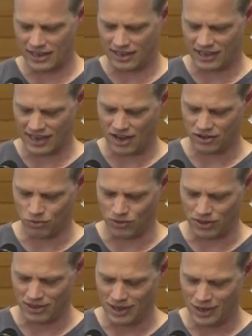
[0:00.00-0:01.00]
encounter
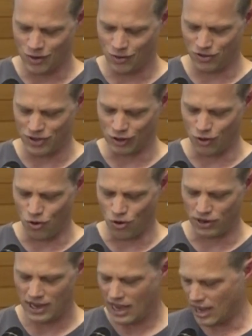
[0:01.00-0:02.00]
with the Lord.